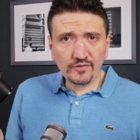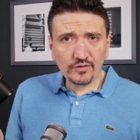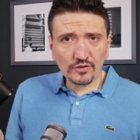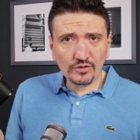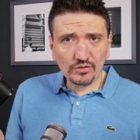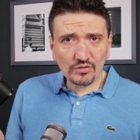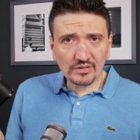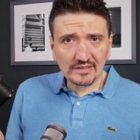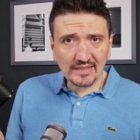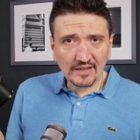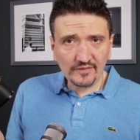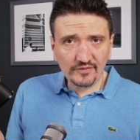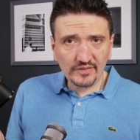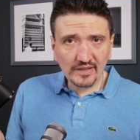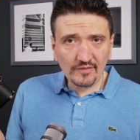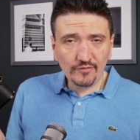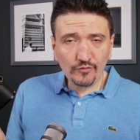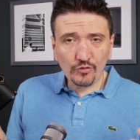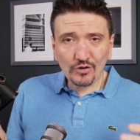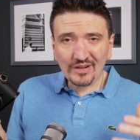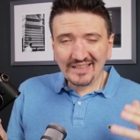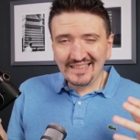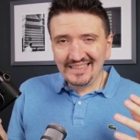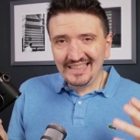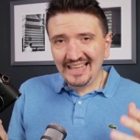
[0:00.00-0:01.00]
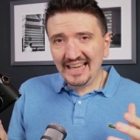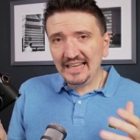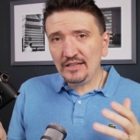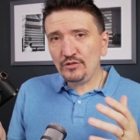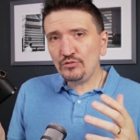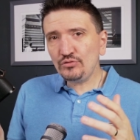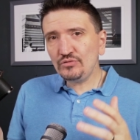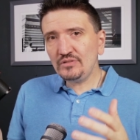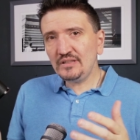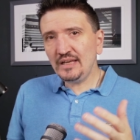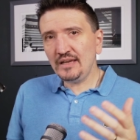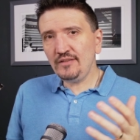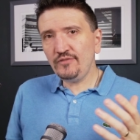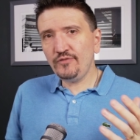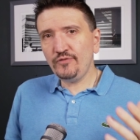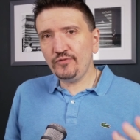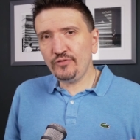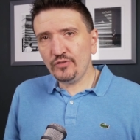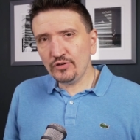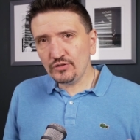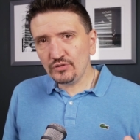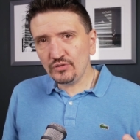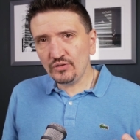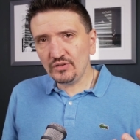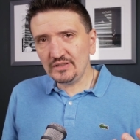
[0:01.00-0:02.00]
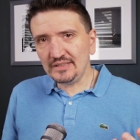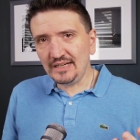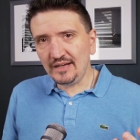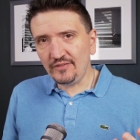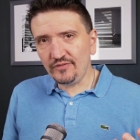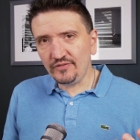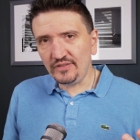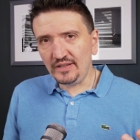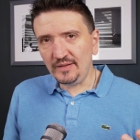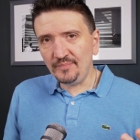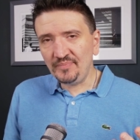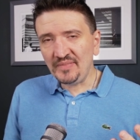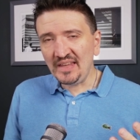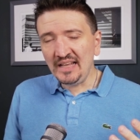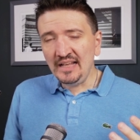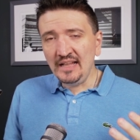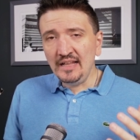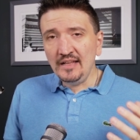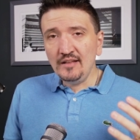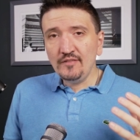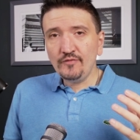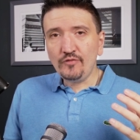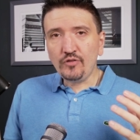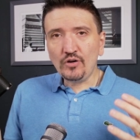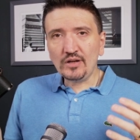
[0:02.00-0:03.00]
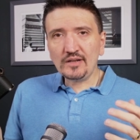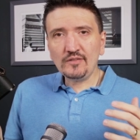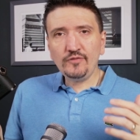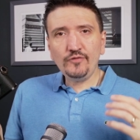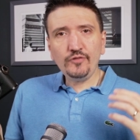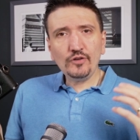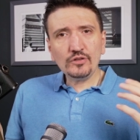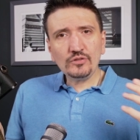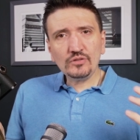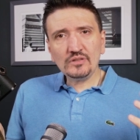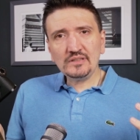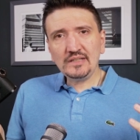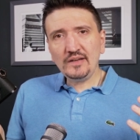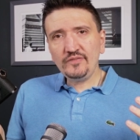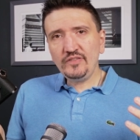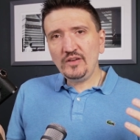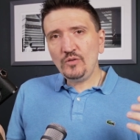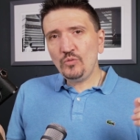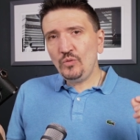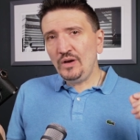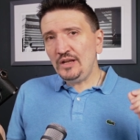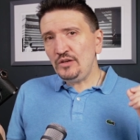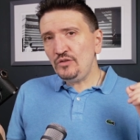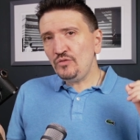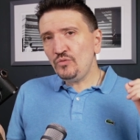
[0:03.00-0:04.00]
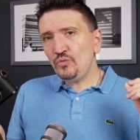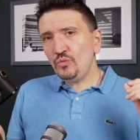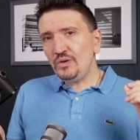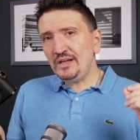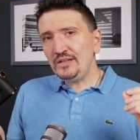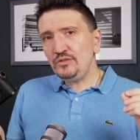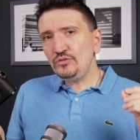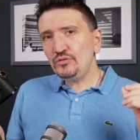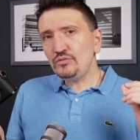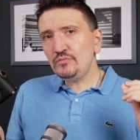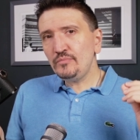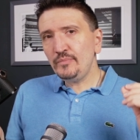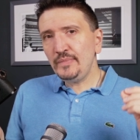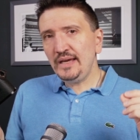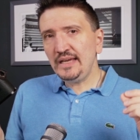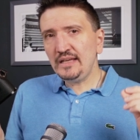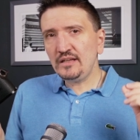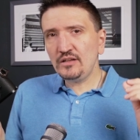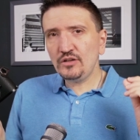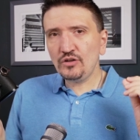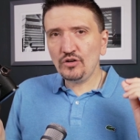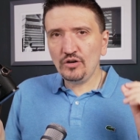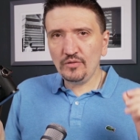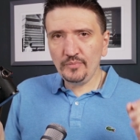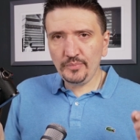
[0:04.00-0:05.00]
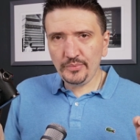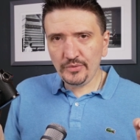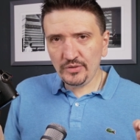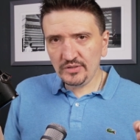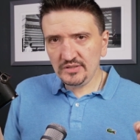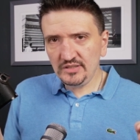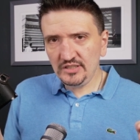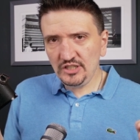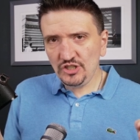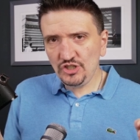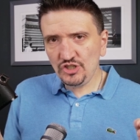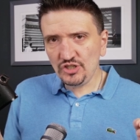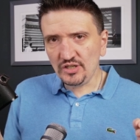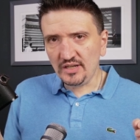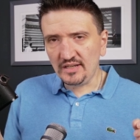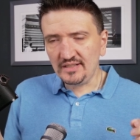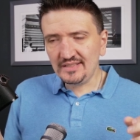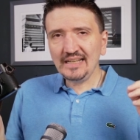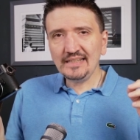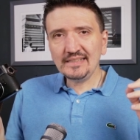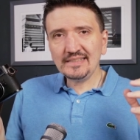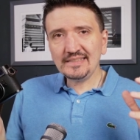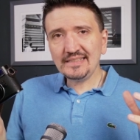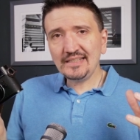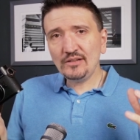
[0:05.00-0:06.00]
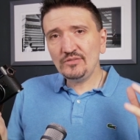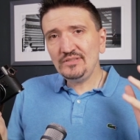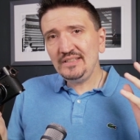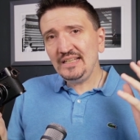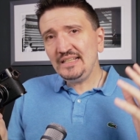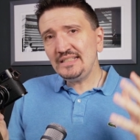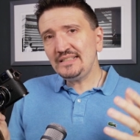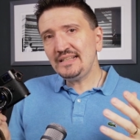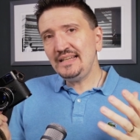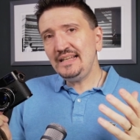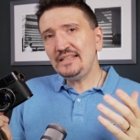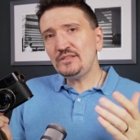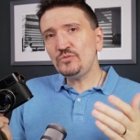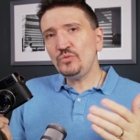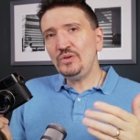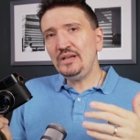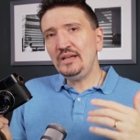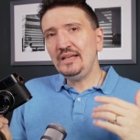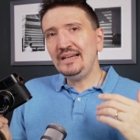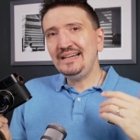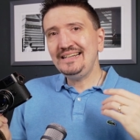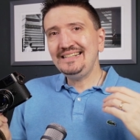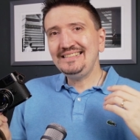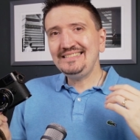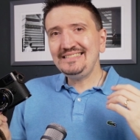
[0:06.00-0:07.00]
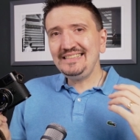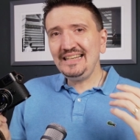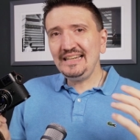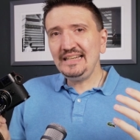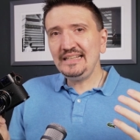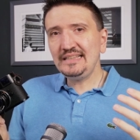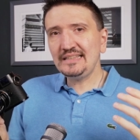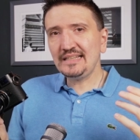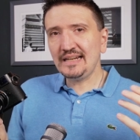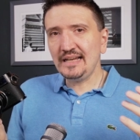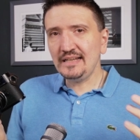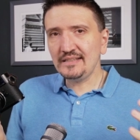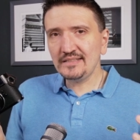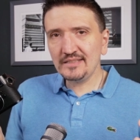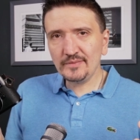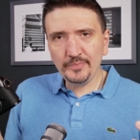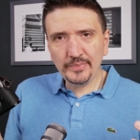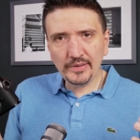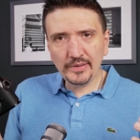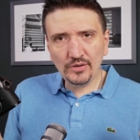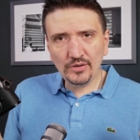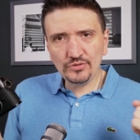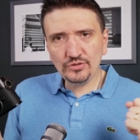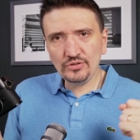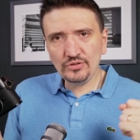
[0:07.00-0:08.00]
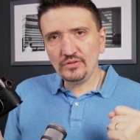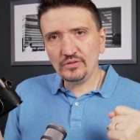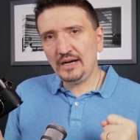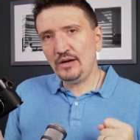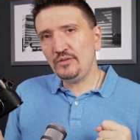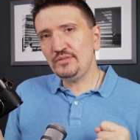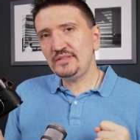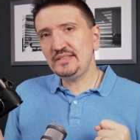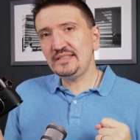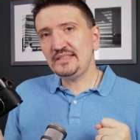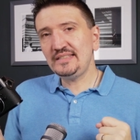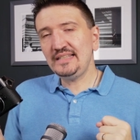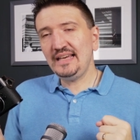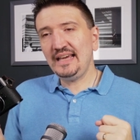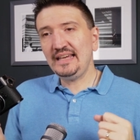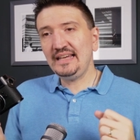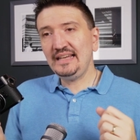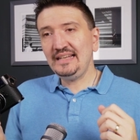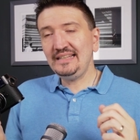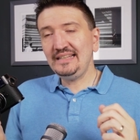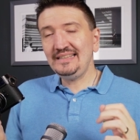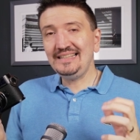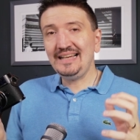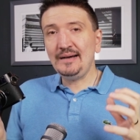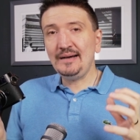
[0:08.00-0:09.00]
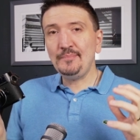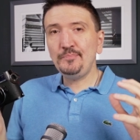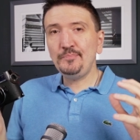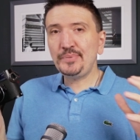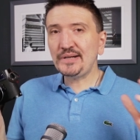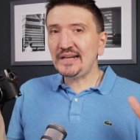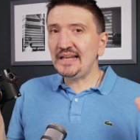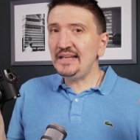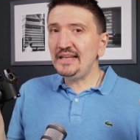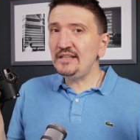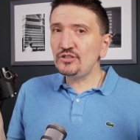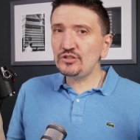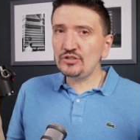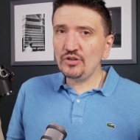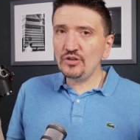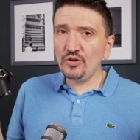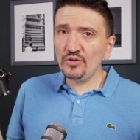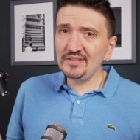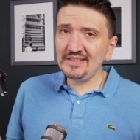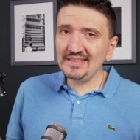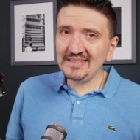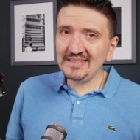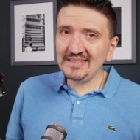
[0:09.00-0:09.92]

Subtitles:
photography, for day-to-day photography. For photography when you want to make composition. So this lens will really transpose you, I would say, in the Bresson